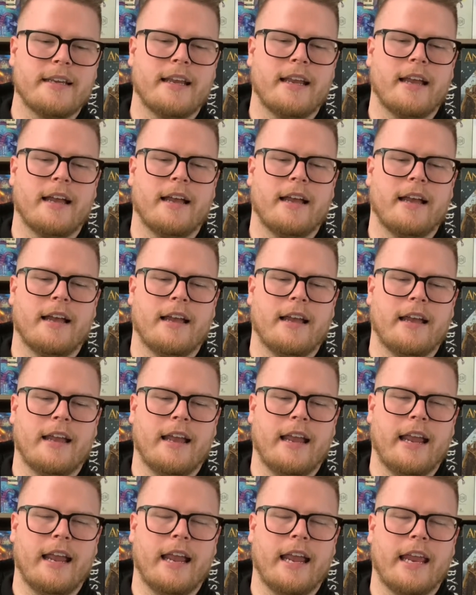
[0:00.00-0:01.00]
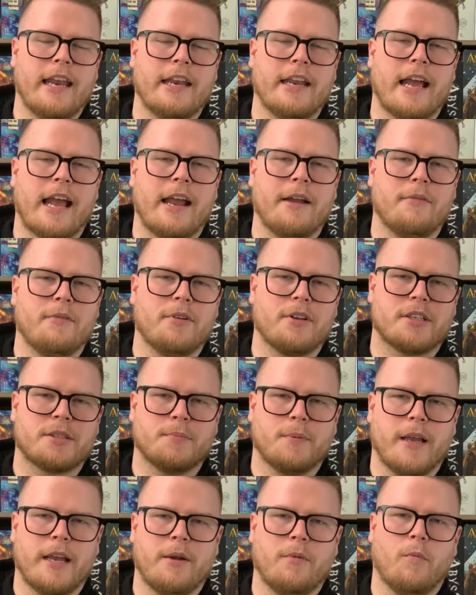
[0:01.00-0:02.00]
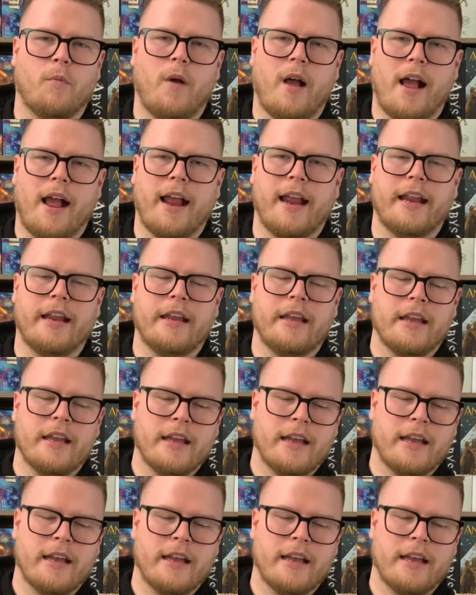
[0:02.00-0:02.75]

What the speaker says: and I will explain why